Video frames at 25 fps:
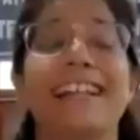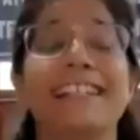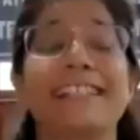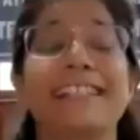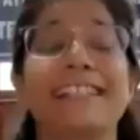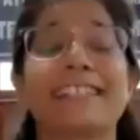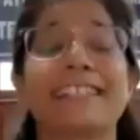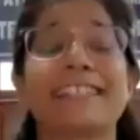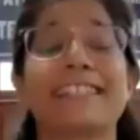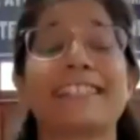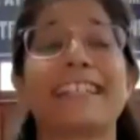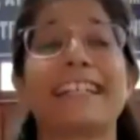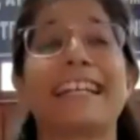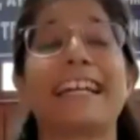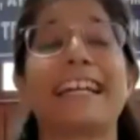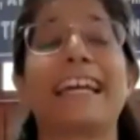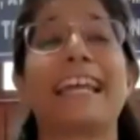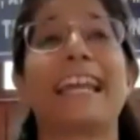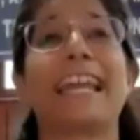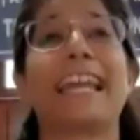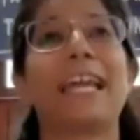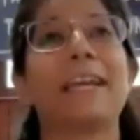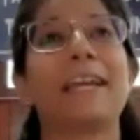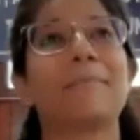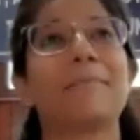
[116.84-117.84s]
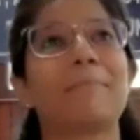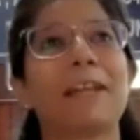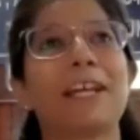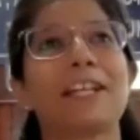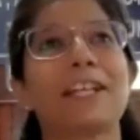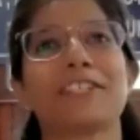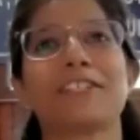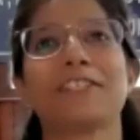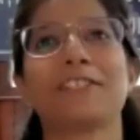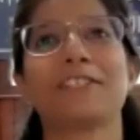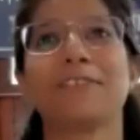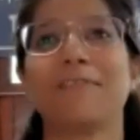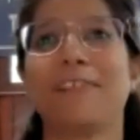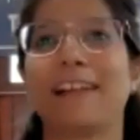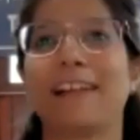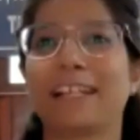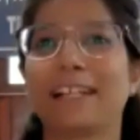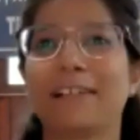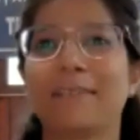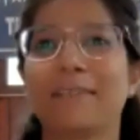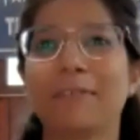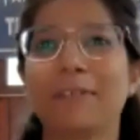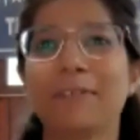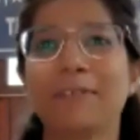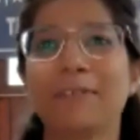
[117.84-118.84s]
And it's a great pleasure to
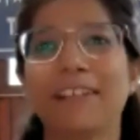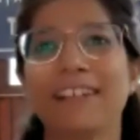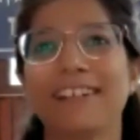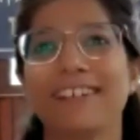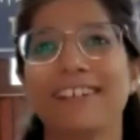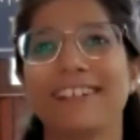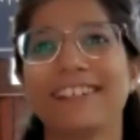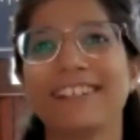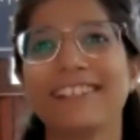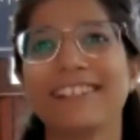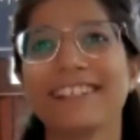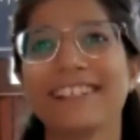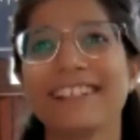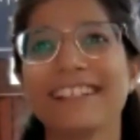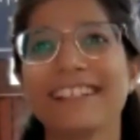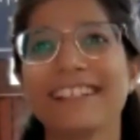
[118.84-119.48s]
welcome you here.